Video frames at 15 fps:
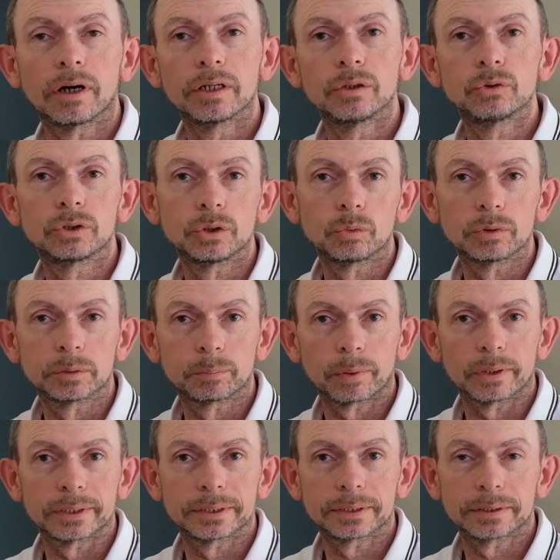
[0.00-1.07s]
I usually always
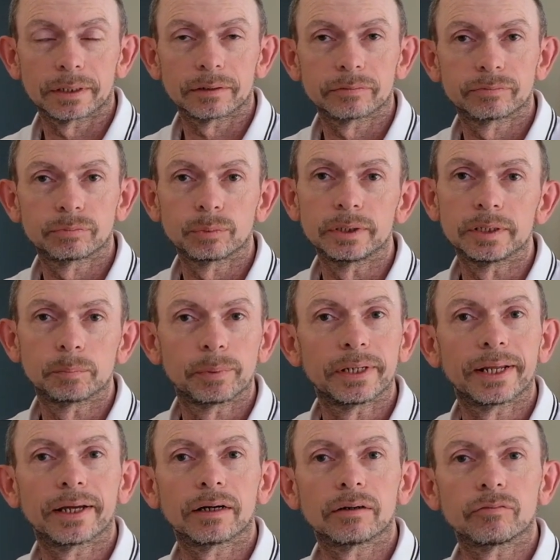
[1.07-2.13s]
buy stuff when it's
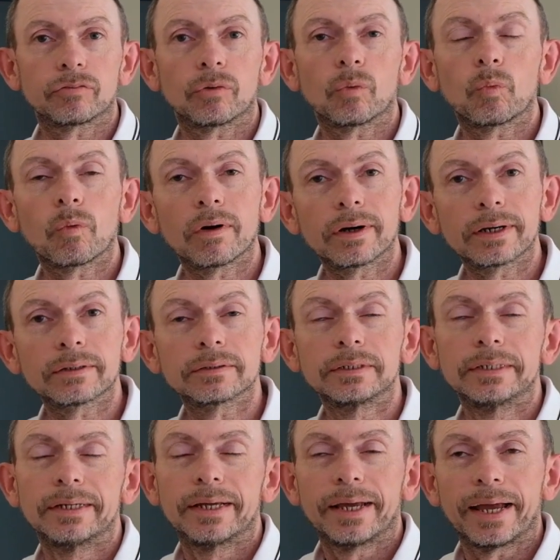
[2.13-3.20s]
been out for a while
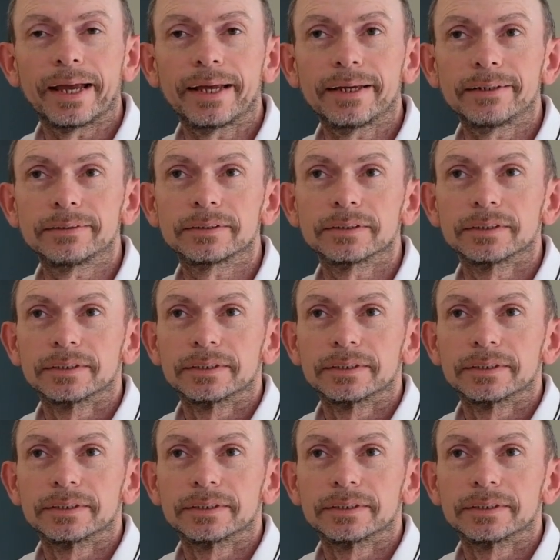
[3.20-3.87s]
and